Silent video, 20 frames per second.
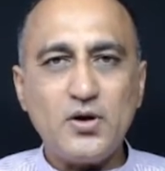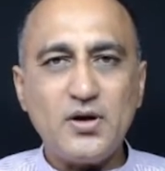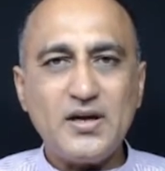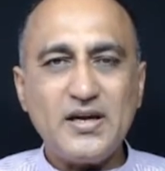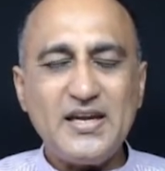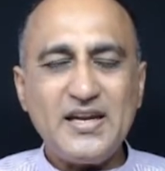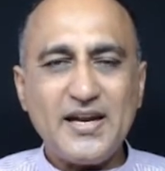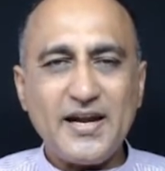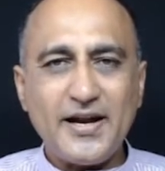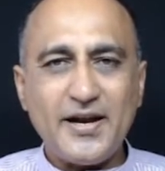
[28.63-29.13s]

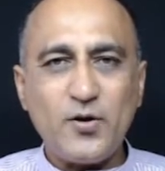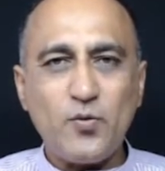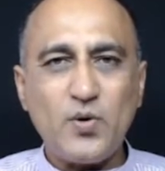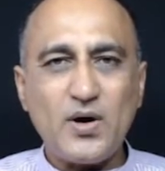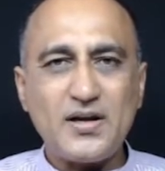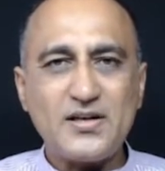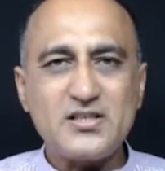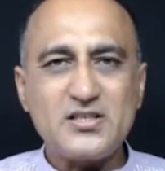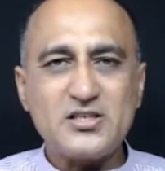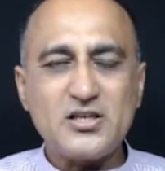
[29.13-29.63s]
in
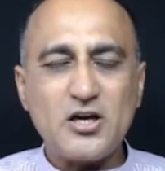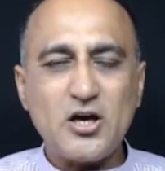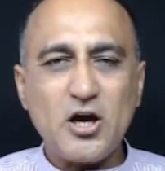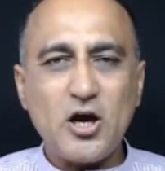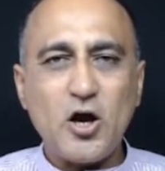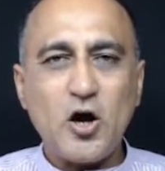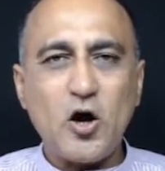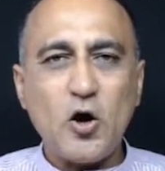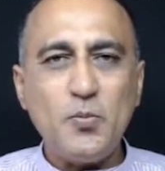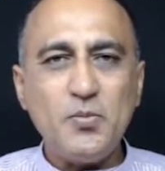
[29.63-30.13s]
advance
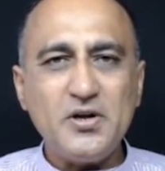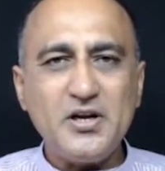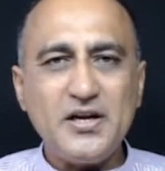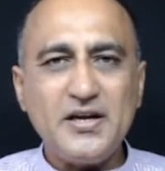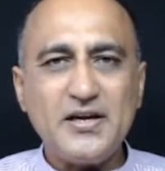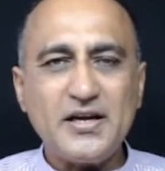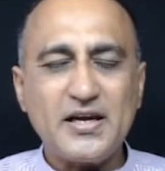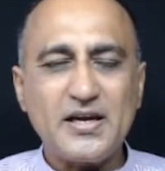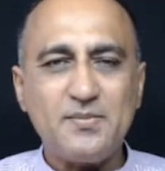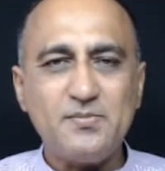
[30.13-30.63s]
how many
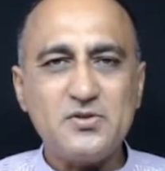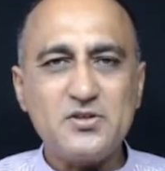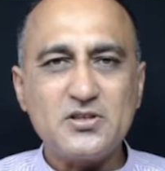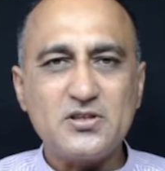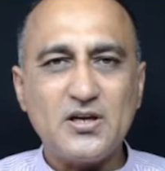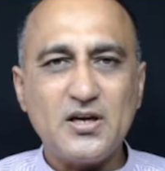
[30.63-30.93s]
times